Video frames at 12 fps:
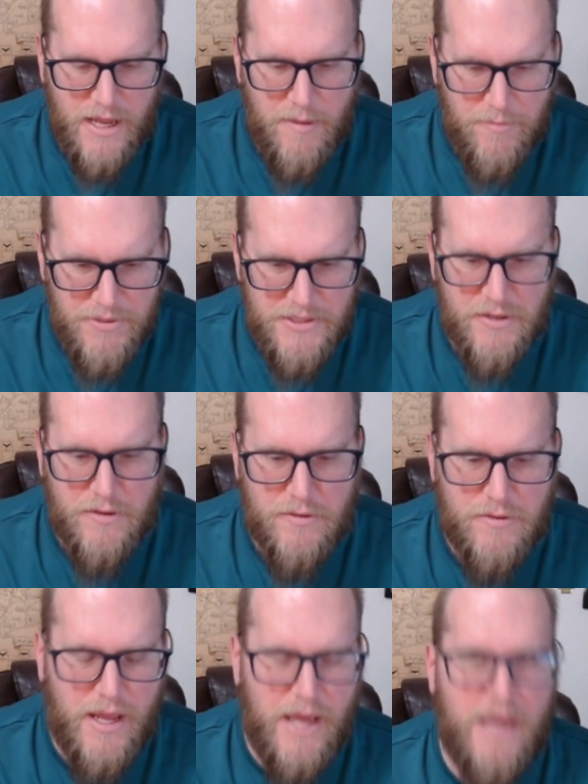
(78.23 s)

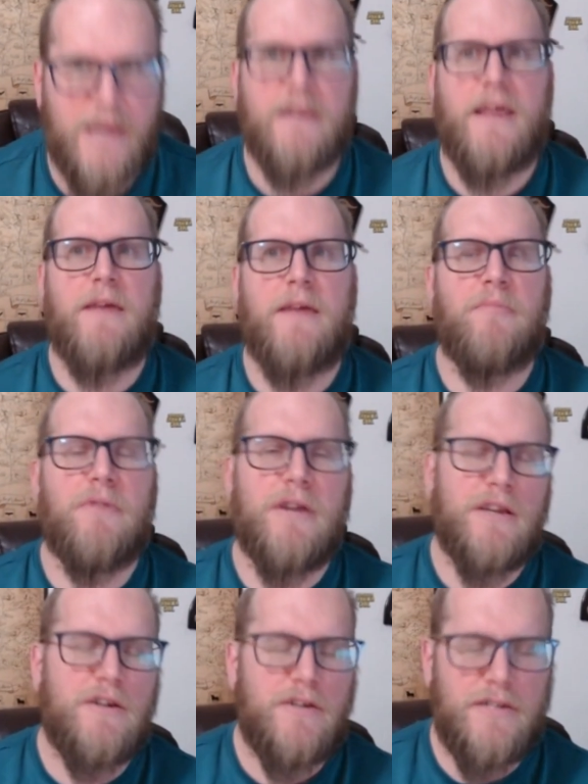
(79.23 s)
episode had a
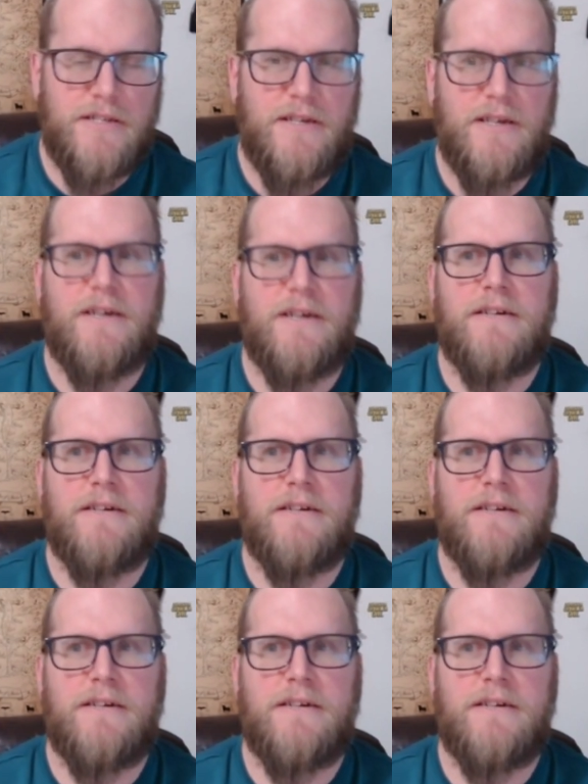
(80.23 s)
pretty good